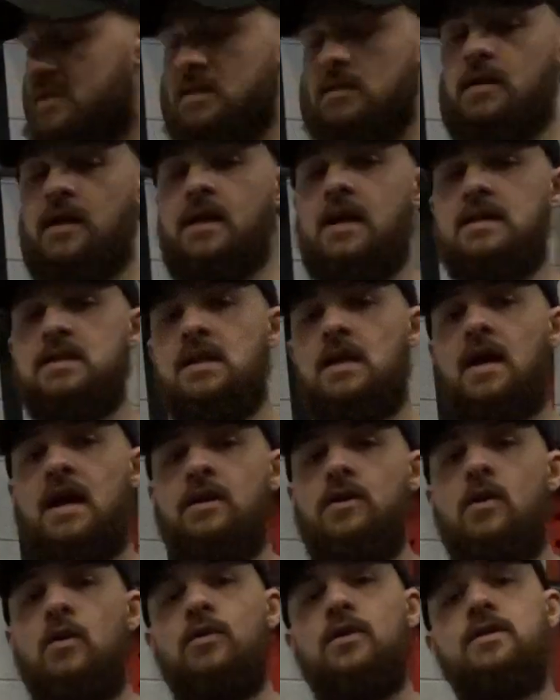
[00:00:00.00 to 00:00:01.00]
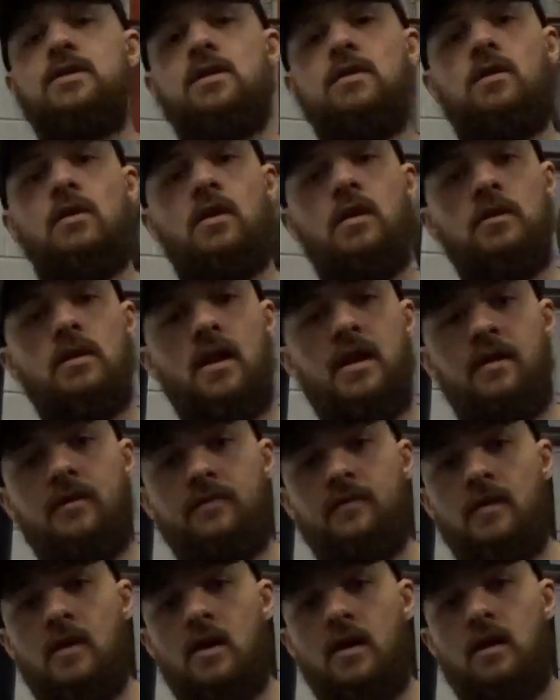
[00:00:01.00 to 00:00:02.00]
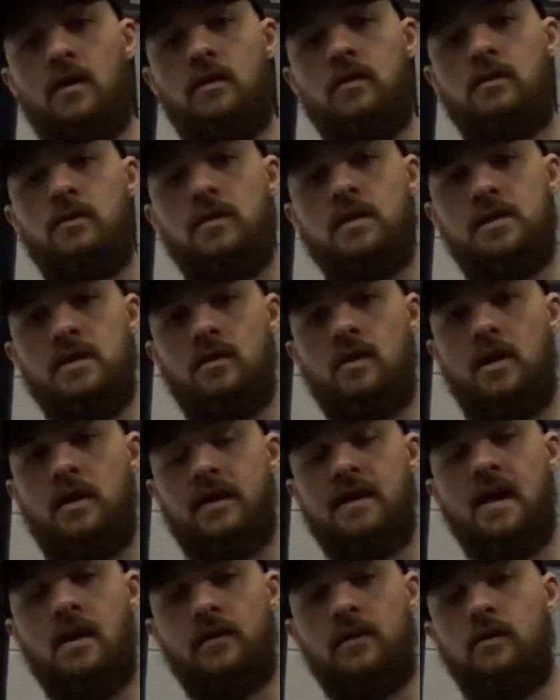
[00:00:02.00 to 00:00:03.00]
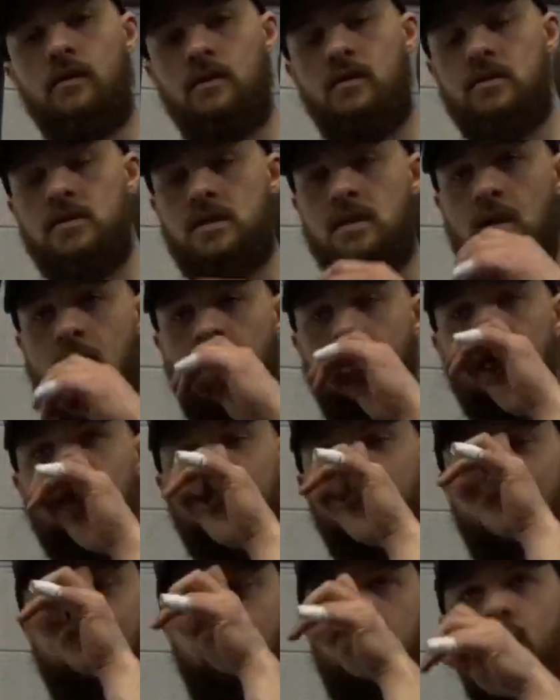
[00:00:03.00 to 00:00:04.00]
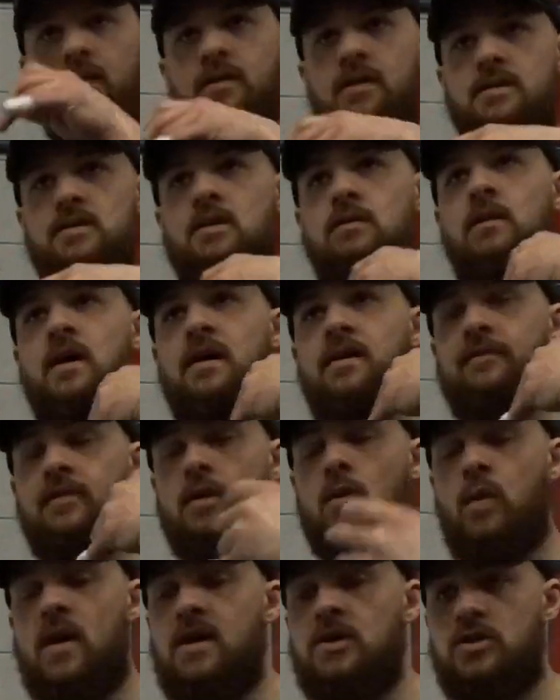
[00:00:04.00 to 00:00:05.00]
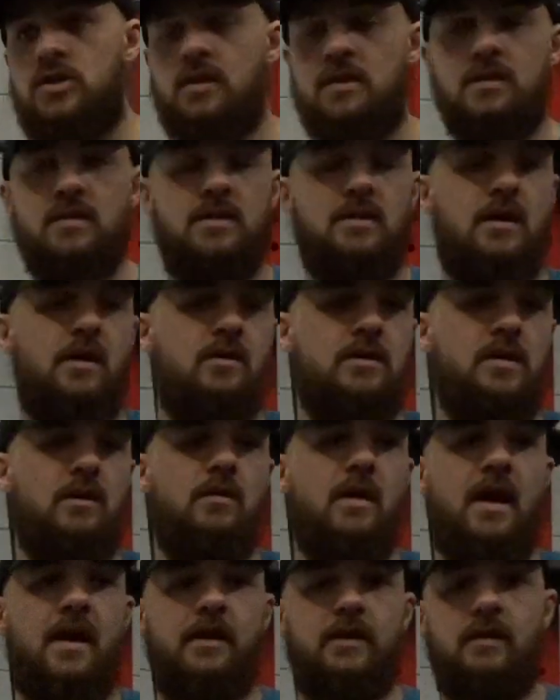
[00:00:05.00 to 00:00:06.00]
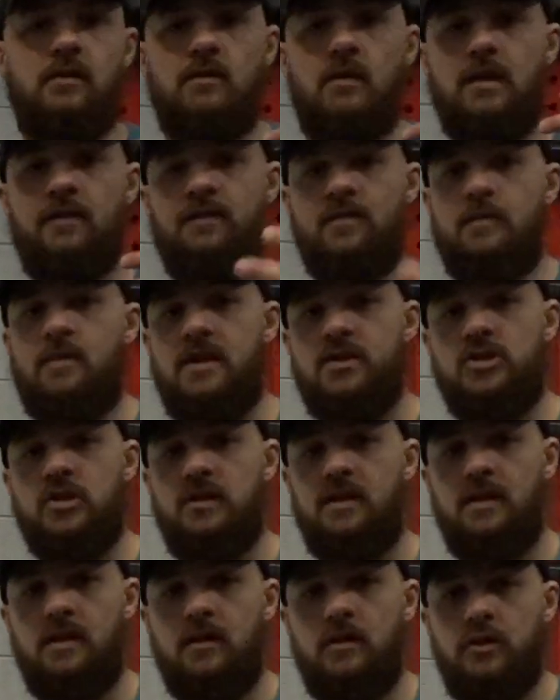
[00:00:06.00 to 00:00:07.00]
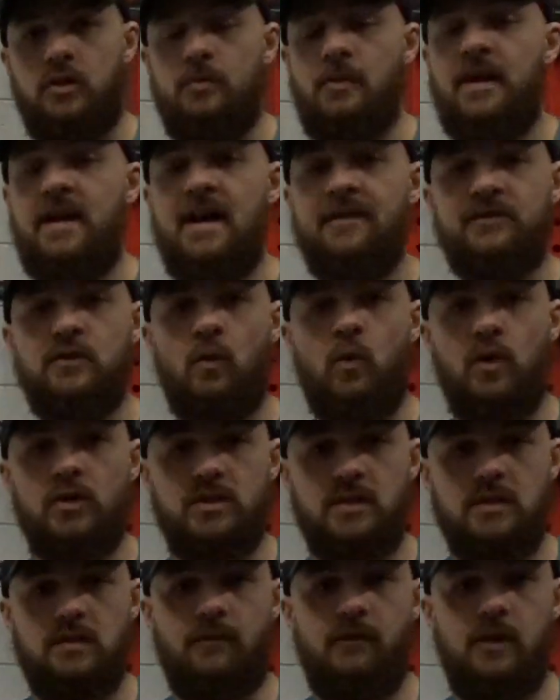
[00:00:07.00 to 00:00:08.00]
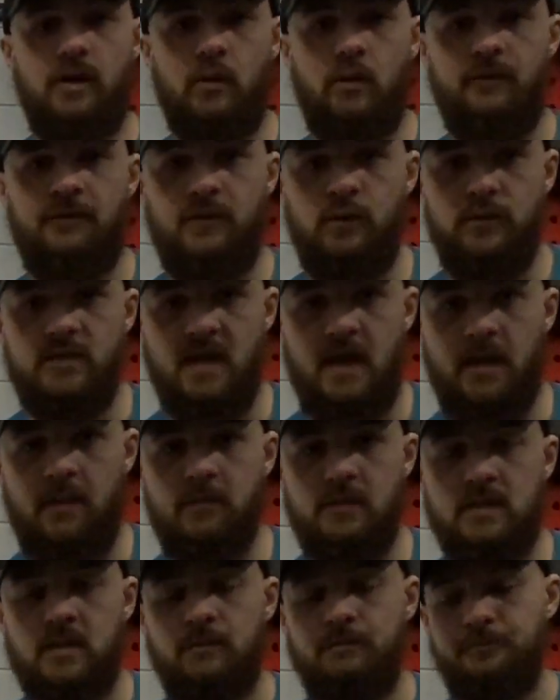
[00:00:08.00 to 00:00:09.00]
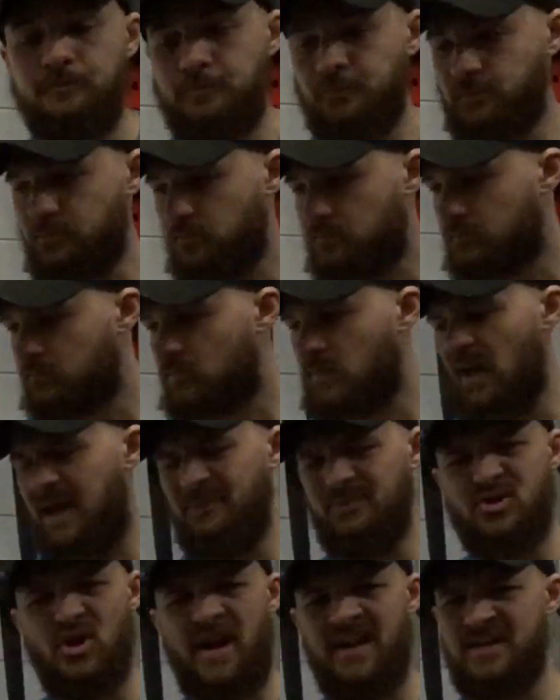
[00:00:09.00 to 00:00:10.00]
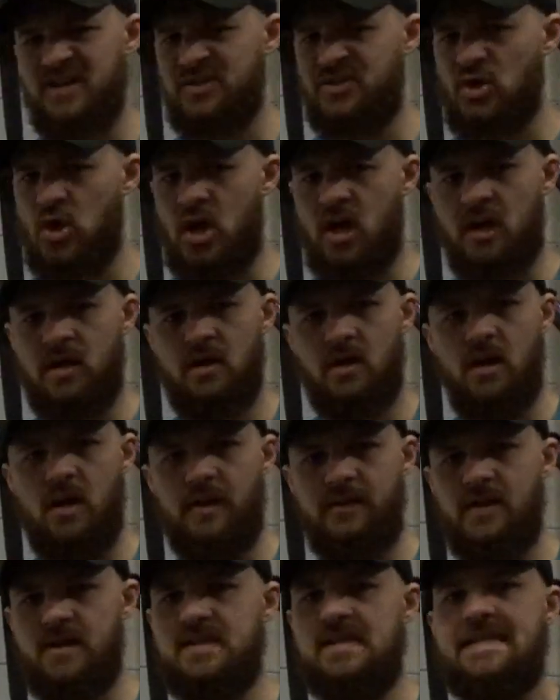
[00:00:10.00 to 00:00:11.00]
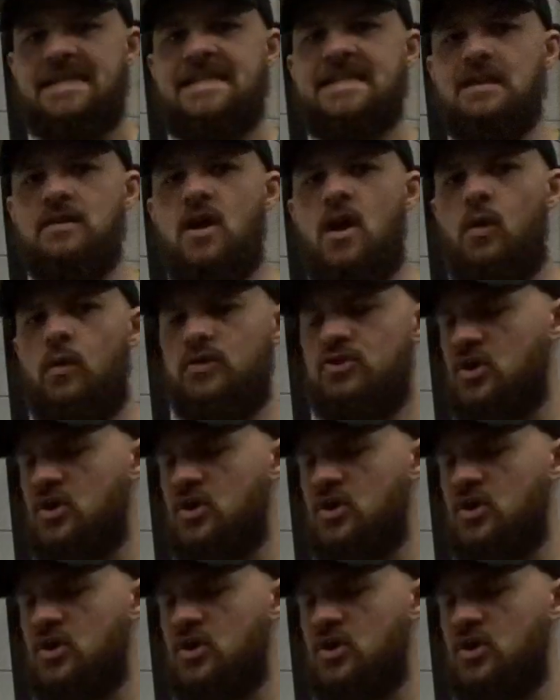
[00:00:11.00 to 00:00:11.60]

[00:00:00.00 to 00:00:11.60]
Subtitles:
and like I said, I know there's a lot of calculators, there's a lot of equations, there's a lot of information here. You might have to watch this video a few times. I'm trying to talk nice and slow and